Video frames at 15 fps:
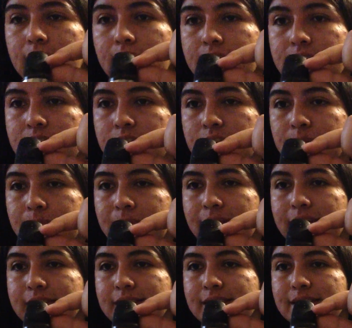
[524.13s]
is a good
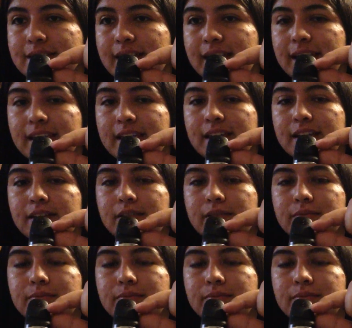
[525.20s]
place to take in.